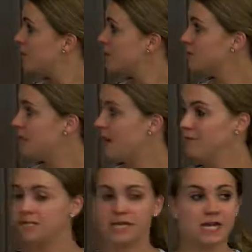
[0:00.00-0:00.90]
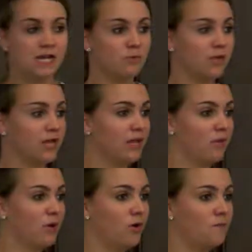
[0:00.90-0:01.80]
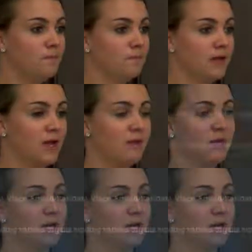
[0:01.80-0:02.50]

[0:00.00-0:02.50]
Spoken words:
So every day when I came home, I mean,